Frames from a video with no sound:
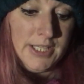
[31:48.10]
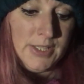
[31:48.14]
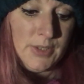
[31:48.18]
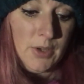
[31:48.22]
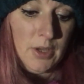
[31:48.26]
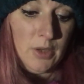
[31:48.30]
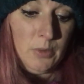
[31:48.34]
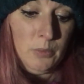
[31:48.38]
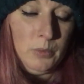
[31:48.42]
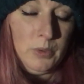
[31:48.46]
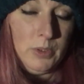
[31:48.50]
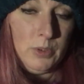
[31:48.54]
So
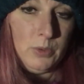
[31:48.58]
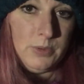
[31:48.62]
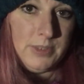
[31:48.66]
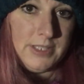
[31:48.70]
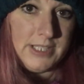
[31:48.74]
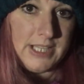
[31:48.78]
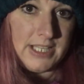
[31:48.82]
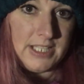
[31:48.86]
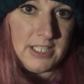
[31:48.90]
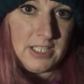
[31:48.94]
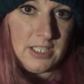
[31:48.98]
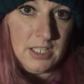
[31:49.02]
I will
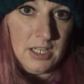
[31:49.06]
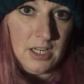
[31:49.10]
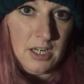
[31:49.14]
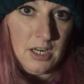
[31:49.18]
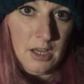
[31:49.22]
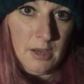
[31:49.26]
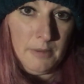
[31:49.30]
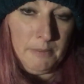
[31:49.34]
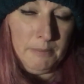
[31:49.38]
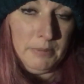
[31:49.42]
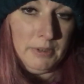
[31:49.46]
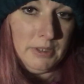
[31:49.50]
set an
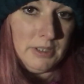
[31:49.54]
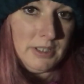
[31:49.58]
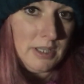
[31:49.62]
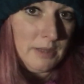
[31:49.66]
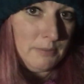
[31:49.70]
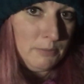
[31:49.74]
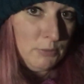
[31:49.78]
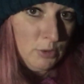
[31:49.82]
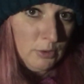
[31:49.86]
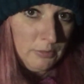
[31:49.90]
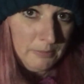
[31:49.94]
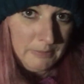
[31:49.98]
alarm, but
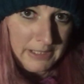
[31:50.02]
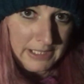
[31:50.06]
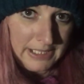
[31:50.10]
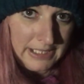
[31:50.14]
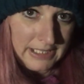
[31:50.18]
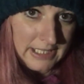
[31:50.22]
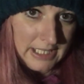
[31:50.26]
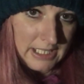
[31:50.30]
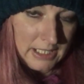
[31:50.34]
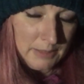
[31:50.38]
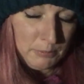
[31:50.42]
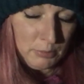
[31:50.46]
I'm not
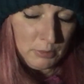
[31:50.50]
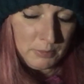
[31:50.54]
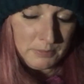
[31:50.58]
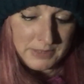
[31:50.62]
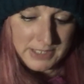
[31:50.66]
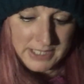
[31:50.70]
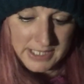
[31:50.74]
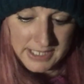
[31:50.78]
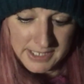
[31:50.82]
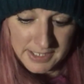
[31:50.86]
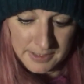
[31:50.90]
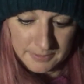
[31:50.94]
making any
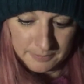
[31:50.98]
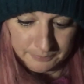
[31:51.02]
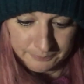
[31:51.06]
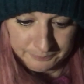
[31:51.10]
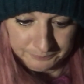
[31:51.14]
promises.